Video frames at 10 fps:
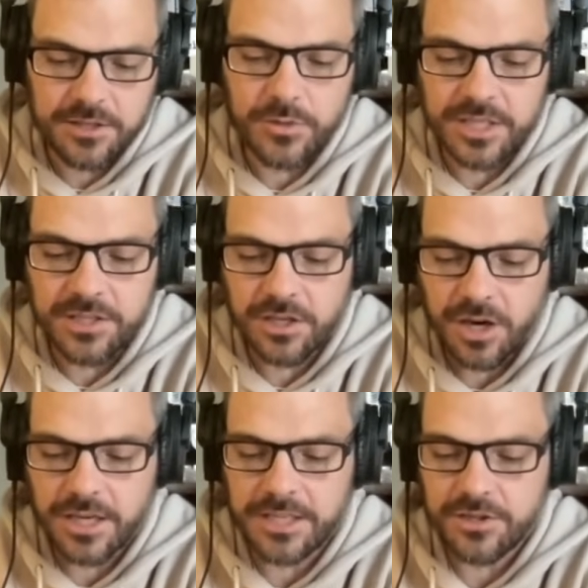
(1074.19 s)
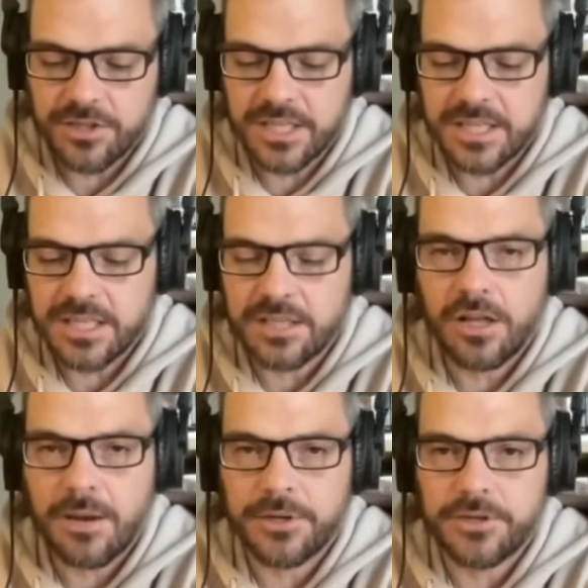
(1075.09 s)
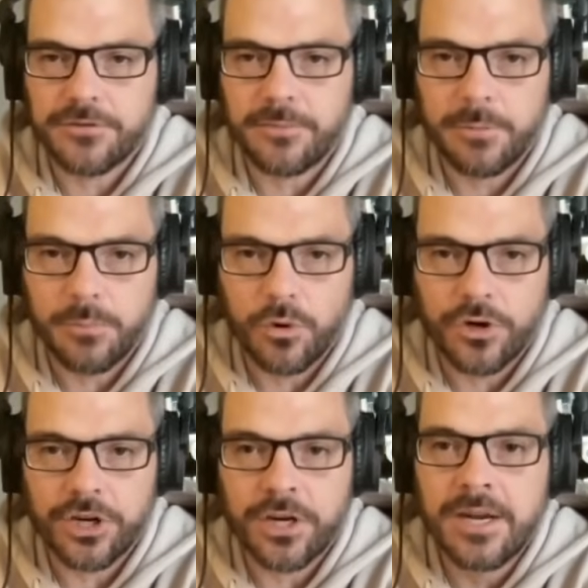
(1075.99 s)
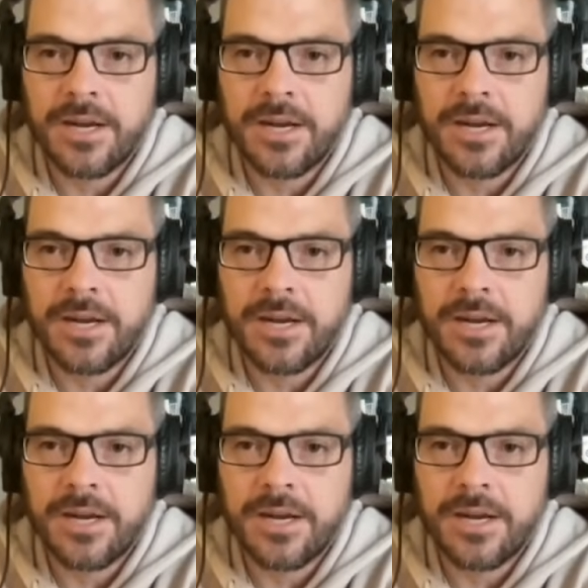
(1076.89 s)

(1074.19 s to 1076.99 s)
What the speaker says: So these targets are 60 kilometers from the border.